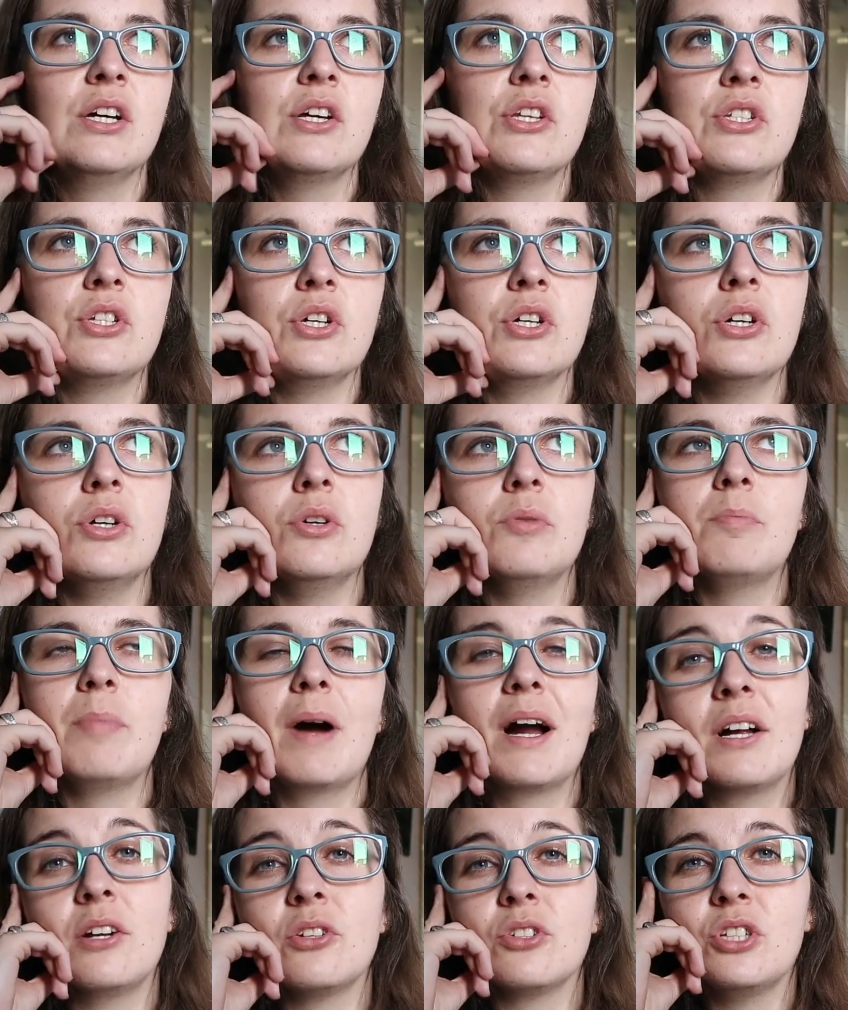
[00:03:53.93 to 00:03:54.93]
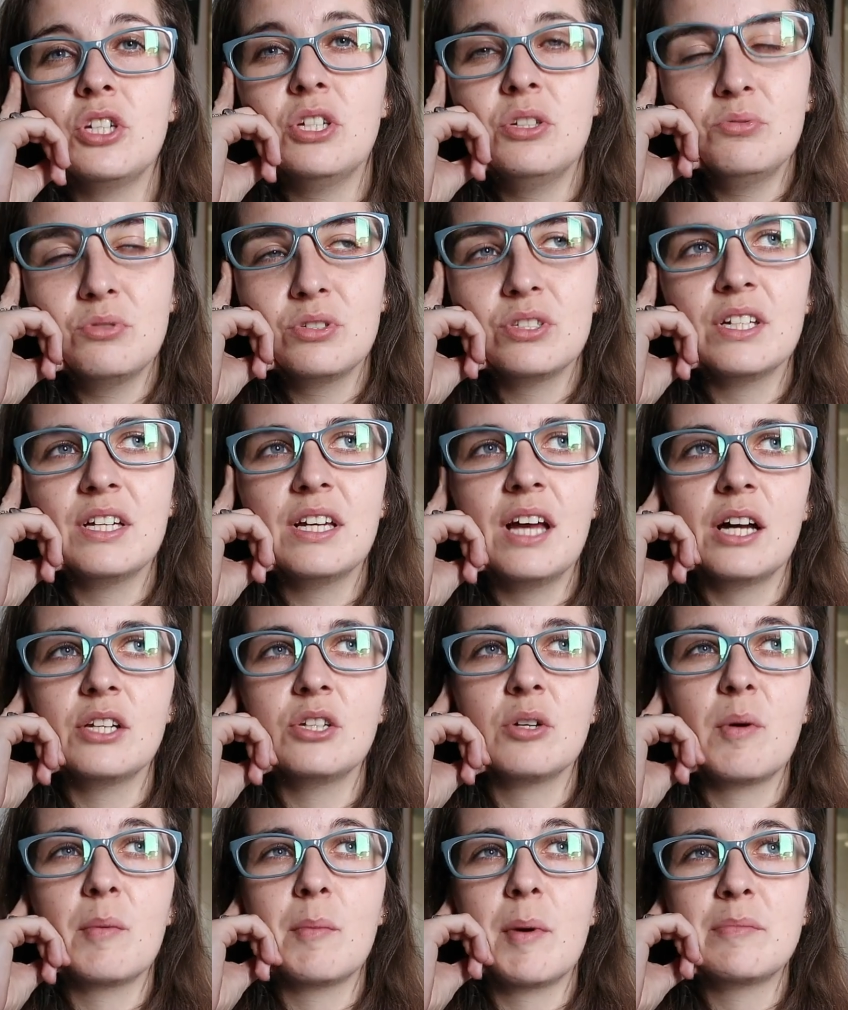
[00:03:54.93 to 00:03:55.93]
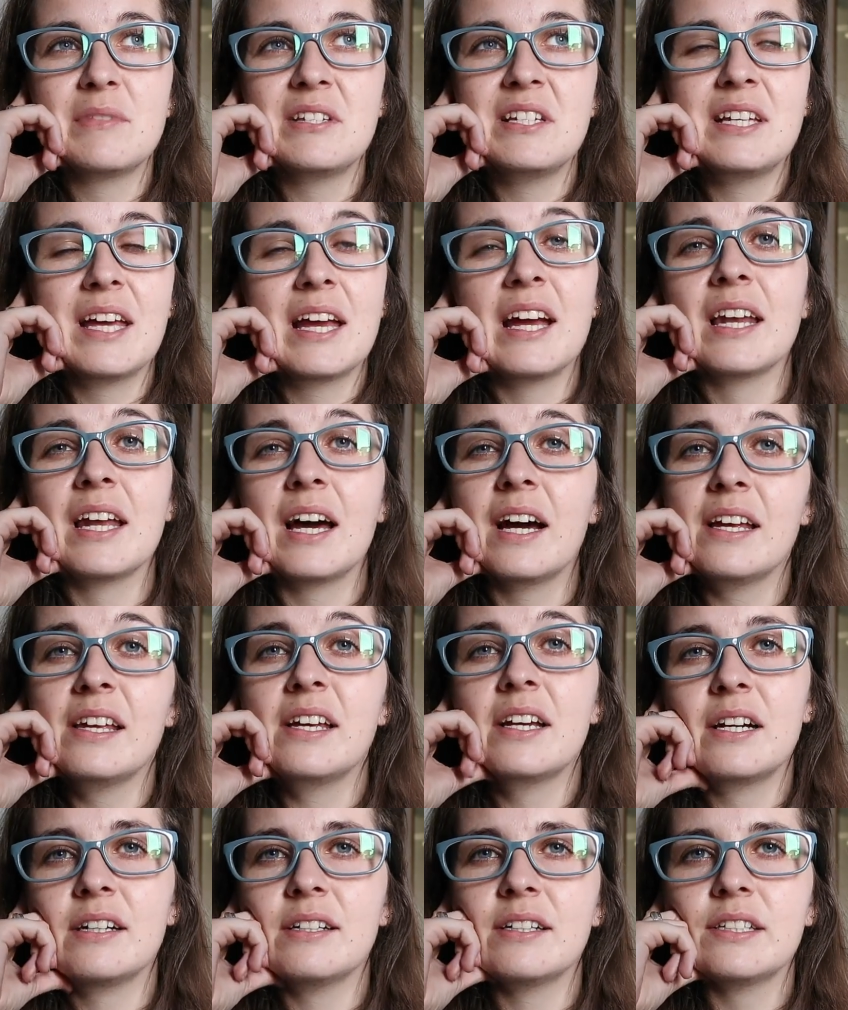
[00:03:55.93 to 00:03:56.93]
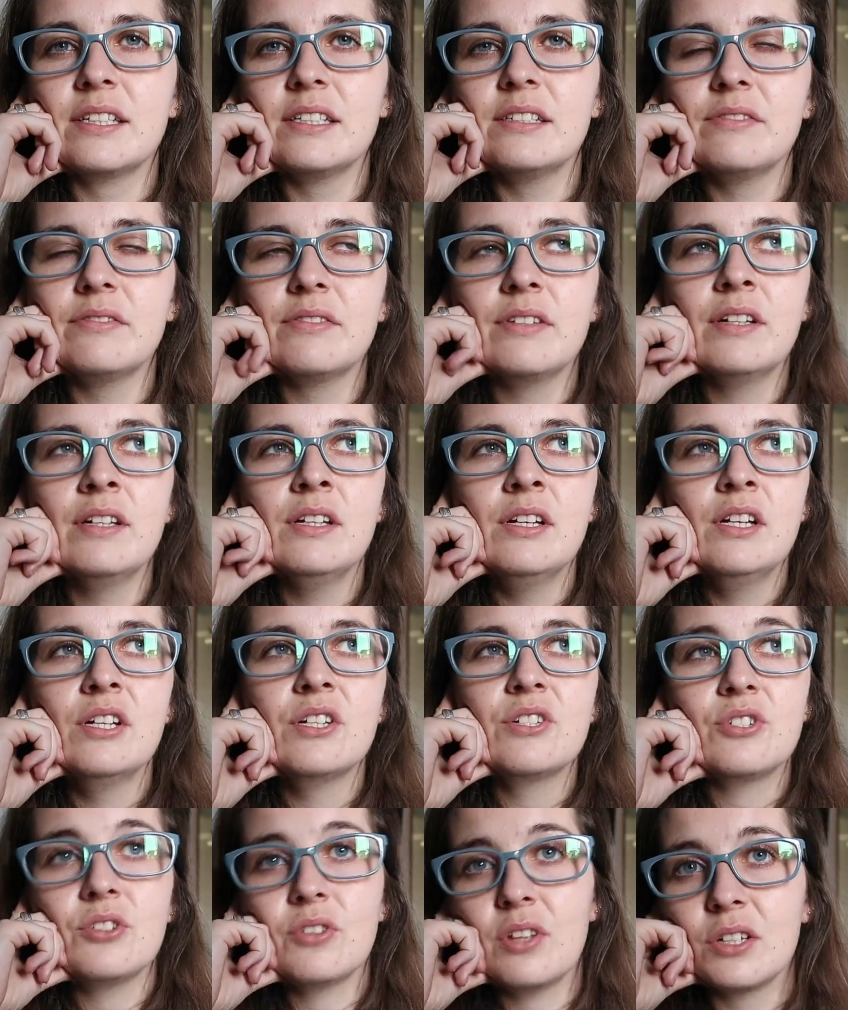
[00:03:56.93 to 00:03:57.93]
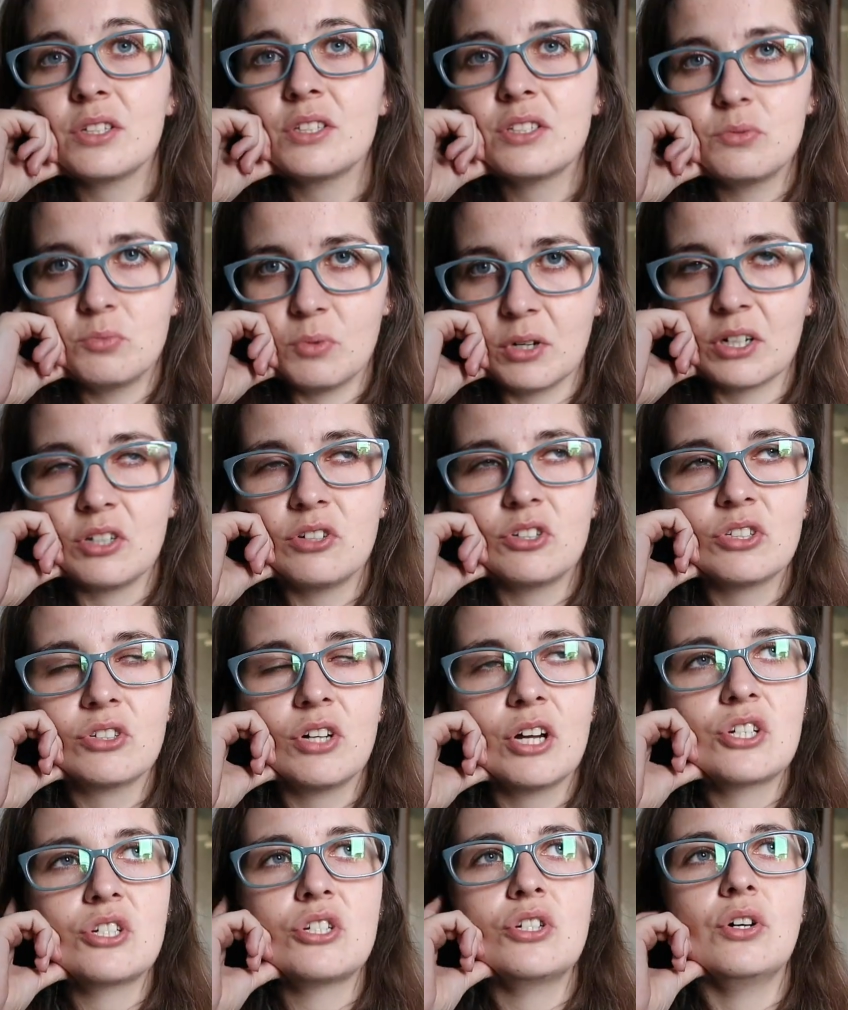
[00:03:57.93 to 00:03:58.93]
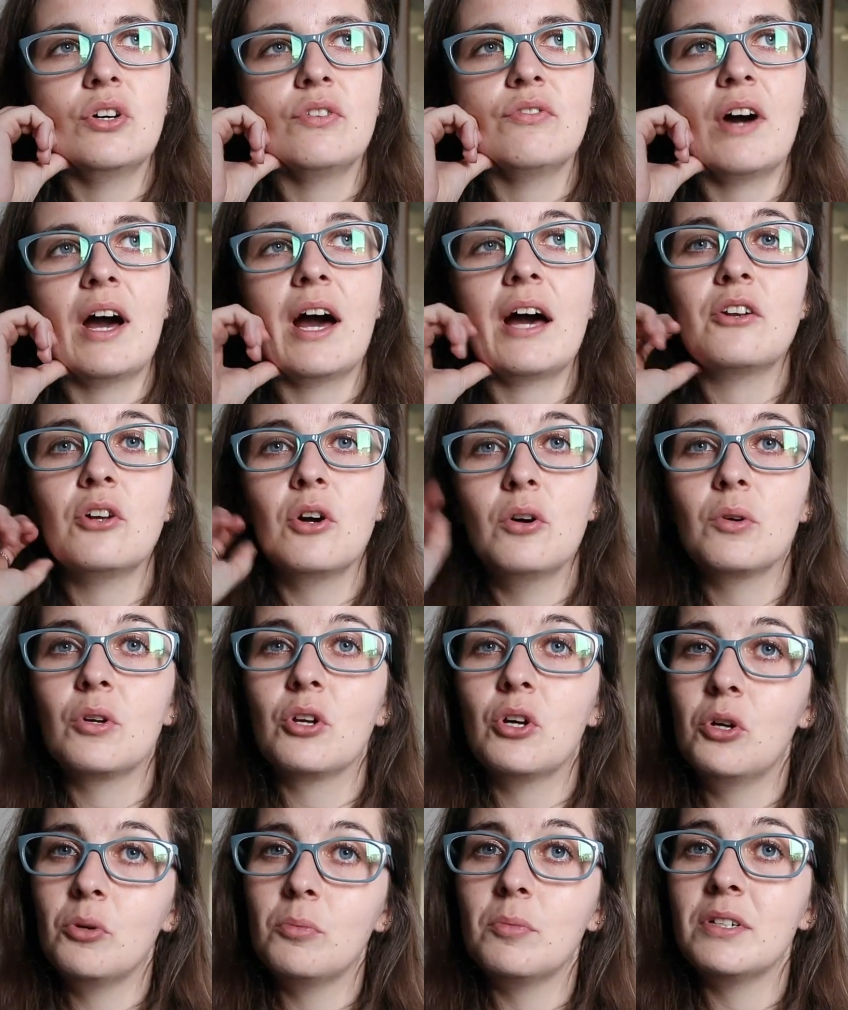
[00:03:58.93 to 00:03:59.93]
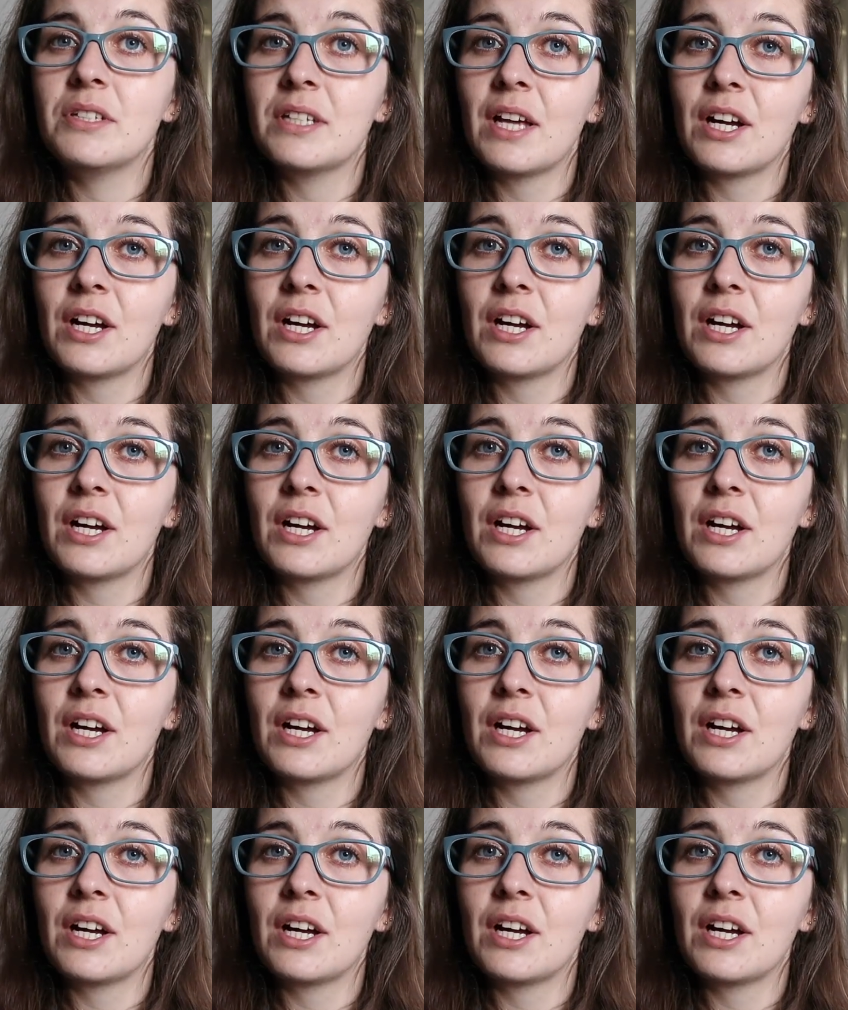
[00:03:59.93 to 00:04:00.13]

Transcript: So back on Tuesday I took my mum to see King and I in Cardiff, so that's one scratched off and Oklahoma is